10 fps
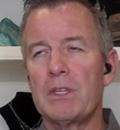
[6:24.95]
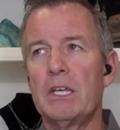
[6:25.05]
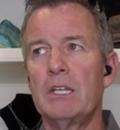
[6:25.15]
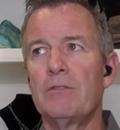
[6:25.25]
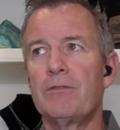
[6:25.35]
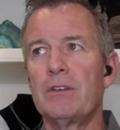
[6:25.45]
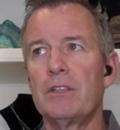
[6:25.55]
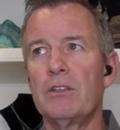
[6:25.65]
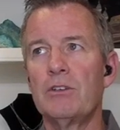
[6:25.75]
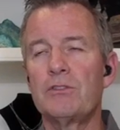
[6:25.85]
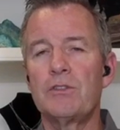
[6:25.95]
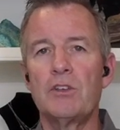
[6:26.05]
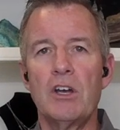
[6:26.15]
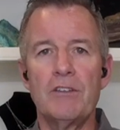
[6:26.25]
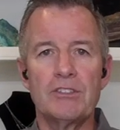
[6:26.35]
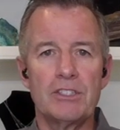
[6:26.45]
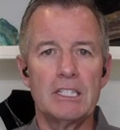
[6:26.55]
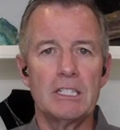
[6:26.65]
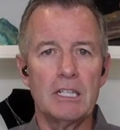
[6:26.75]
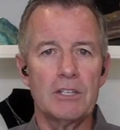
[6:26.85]
And if those of you who haven't
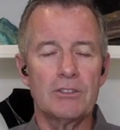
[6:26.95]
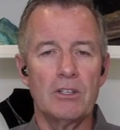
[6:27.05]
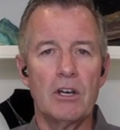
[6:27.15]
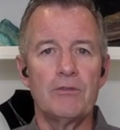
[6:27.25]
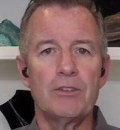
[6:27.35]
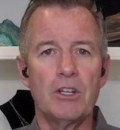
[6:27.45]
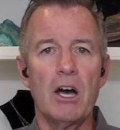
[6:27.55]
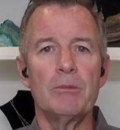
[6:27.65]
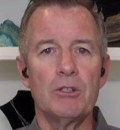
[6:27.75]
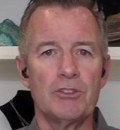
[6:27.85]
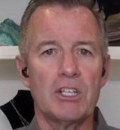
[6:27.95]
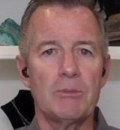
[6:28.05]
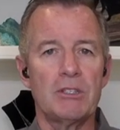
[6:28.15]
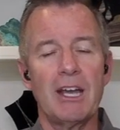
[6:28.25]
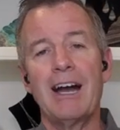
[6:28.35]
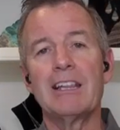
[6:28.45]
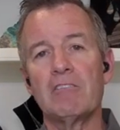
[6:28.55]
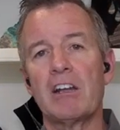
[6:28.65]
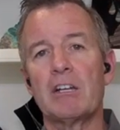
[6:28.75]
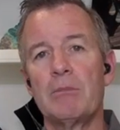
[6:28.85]
seen the lesson on phenomenal gems, I
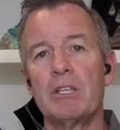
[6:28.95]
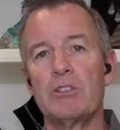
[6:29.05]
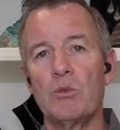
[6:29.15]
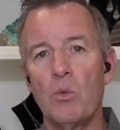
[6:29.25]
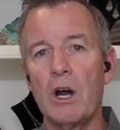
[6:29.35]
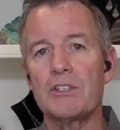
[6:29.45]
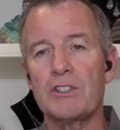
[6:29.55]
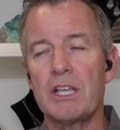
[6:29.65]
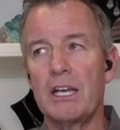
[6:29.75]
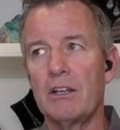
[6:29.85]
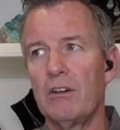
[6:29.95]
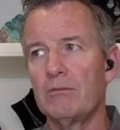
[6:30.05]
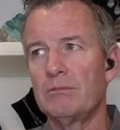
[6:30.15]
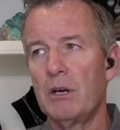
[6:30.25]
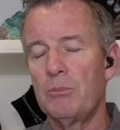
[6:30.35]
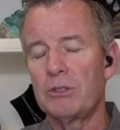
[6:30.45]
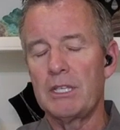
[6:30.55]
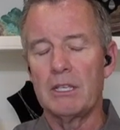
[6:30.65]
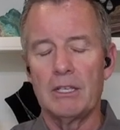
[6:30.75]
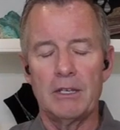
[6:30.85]
highly recommend you watch that. I'll put
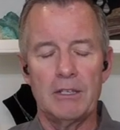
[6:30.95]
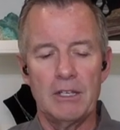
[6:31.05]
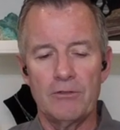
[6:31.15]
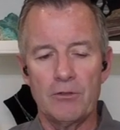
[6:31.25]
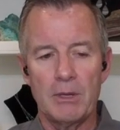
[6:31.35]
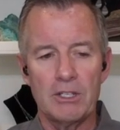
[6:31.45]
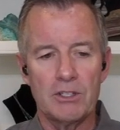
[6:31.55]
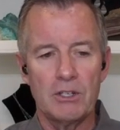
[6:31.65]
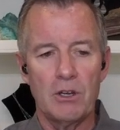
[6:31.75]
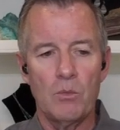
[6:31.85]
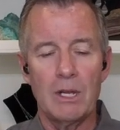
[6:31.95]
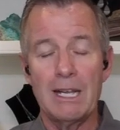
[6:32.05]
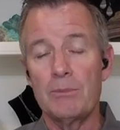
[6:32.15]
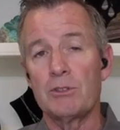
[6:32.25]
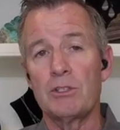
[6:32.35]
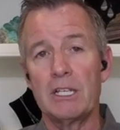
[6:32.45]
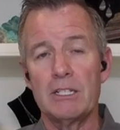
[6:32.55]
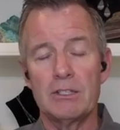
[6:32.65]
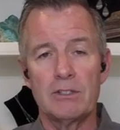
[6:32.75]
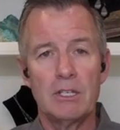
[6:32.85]
the information on what episode that
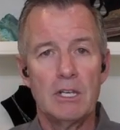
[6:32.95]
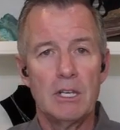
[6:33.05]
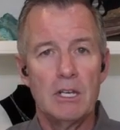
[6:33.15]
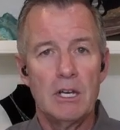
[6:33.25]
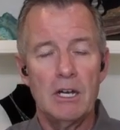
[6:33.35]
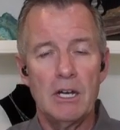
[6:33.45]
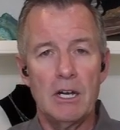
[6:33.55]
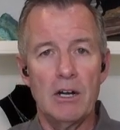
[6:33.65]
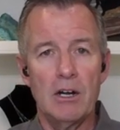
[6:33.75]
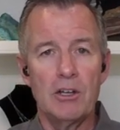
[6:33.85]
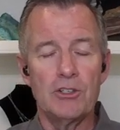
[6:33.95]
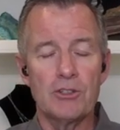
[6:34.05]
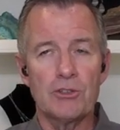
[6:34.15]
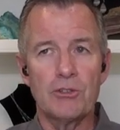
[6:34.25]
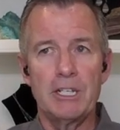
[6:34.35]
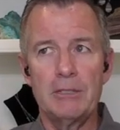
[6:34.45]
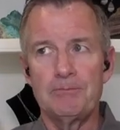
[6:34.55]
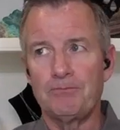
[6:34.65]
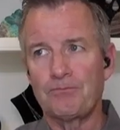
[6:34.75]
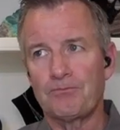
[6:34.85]
is on your screen.